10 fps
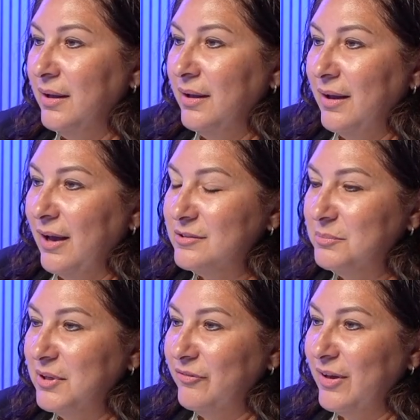asked
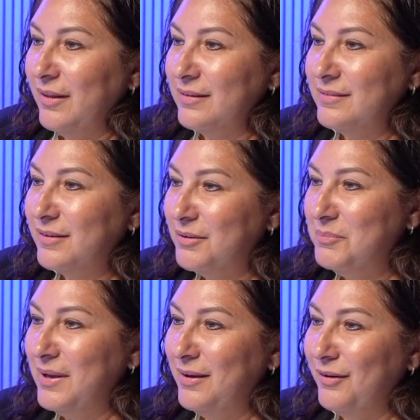me if I'd like to come
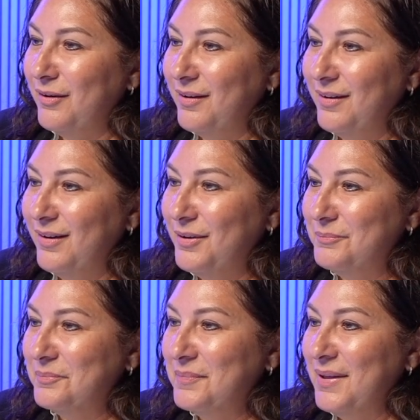be
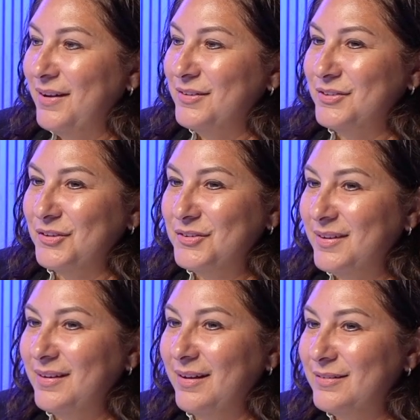her
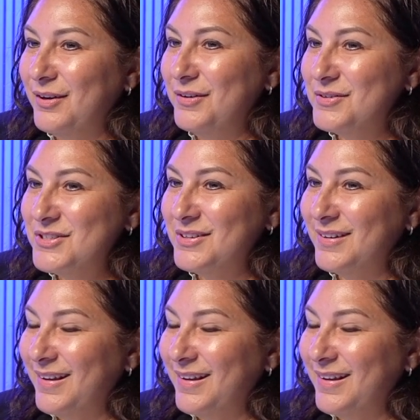associate head coach.